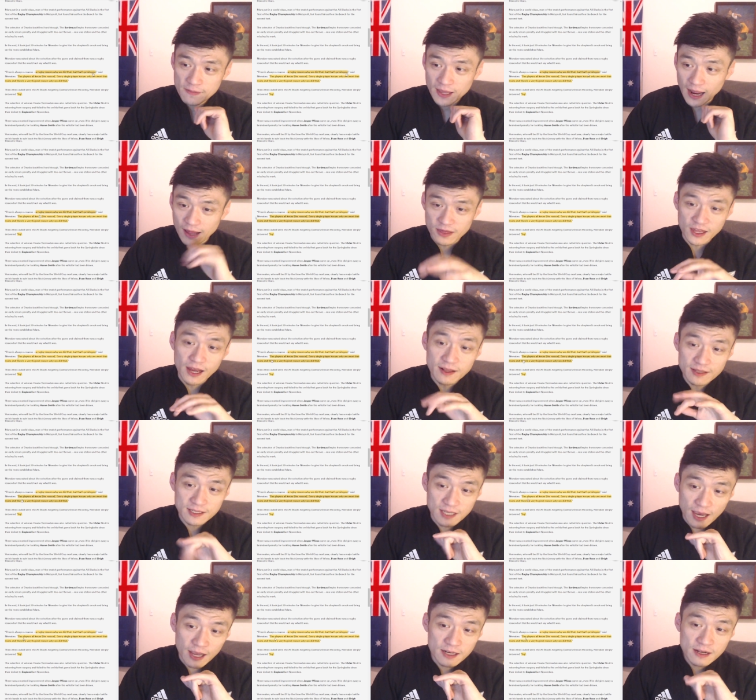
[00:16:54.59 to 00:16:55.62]
and then
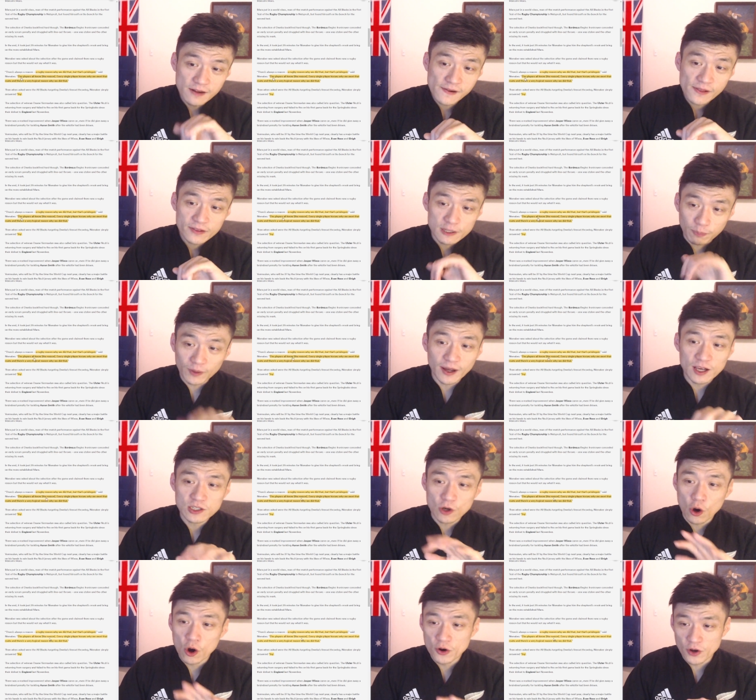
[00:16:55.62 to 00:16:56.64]
said the players
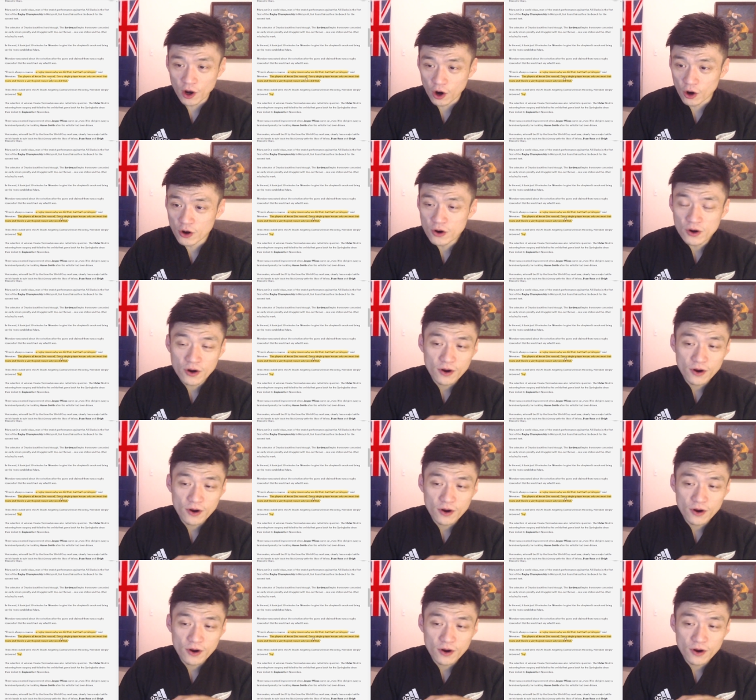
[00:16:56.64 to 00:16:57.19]
all know,